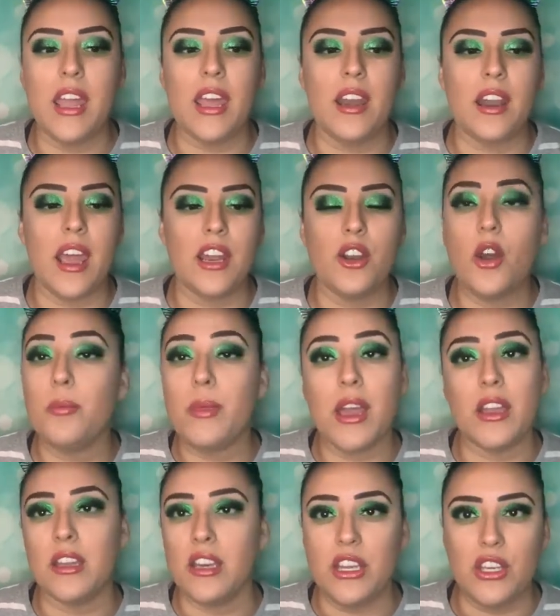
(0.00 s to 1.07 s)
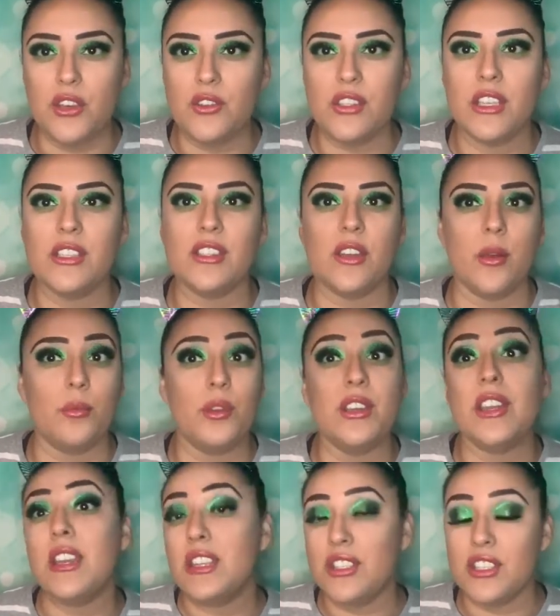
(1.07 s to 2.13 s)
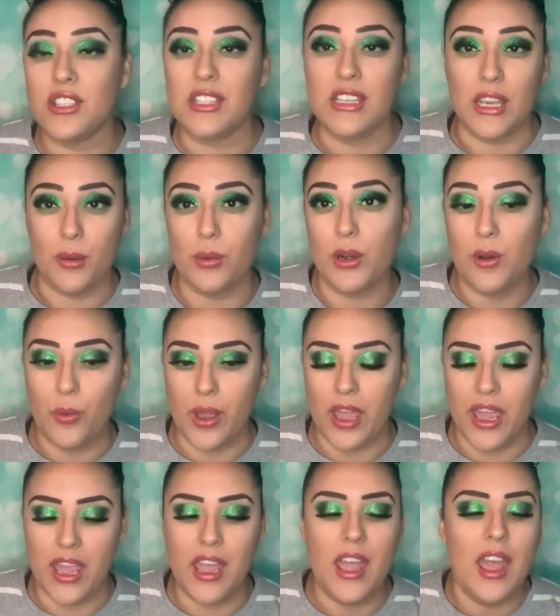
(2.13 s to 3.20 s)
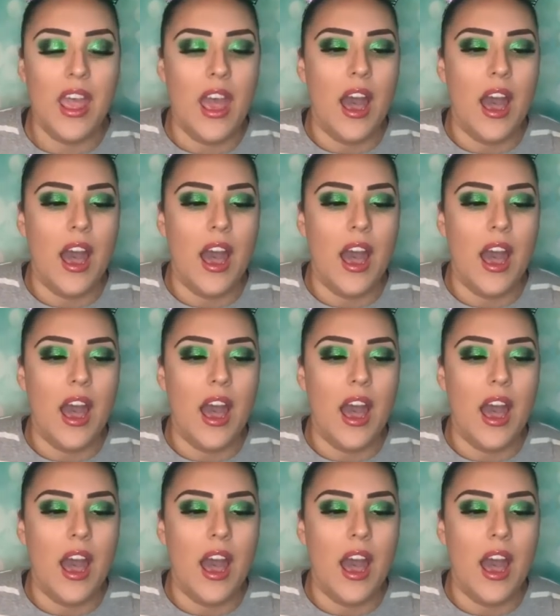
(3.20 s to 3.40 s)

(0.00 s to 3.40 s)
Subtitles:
And I know I'm not going to use it. So I'm going to just give it away